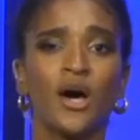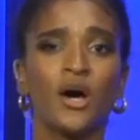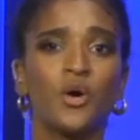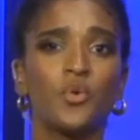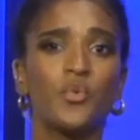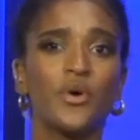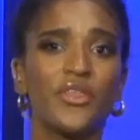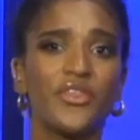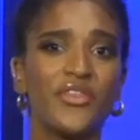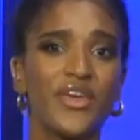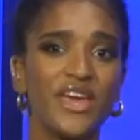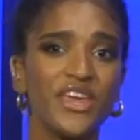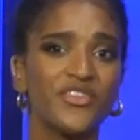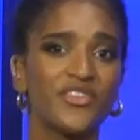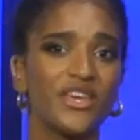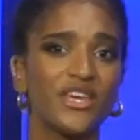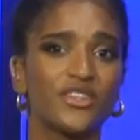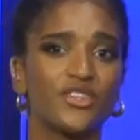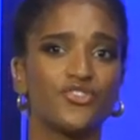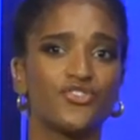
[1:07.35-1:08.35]
on what they
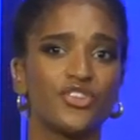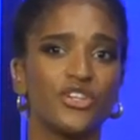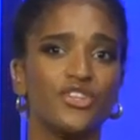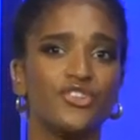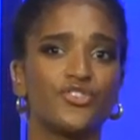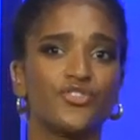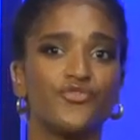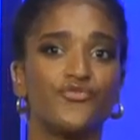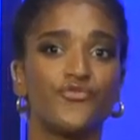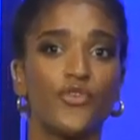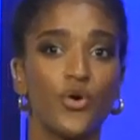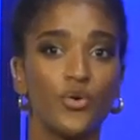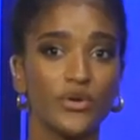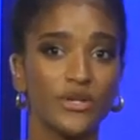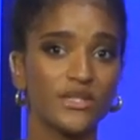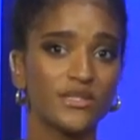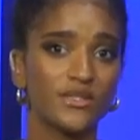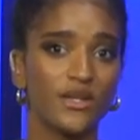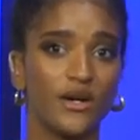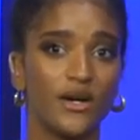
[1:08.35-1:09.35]
think the city should
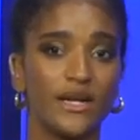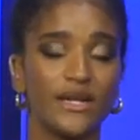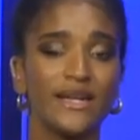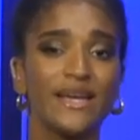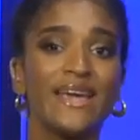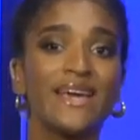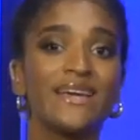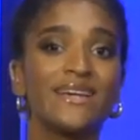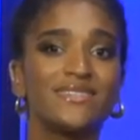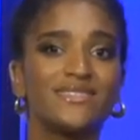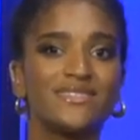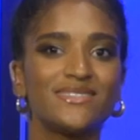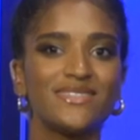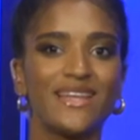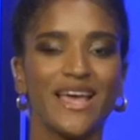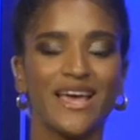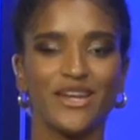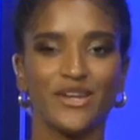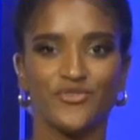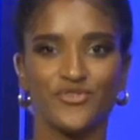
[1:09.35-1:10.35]
focus on
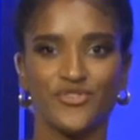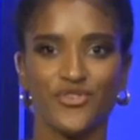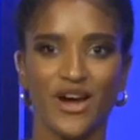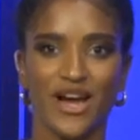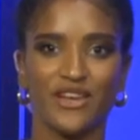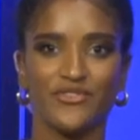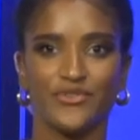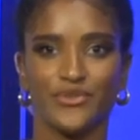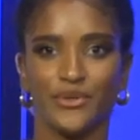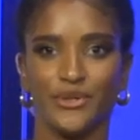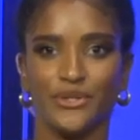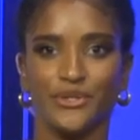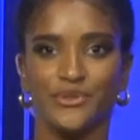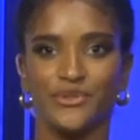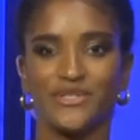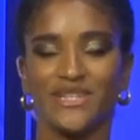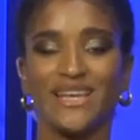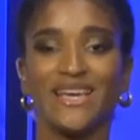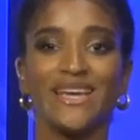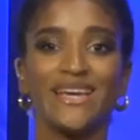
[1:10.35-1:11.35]
instead of
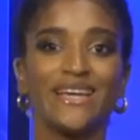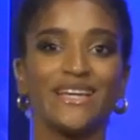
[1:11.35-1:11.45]
drive-thrus.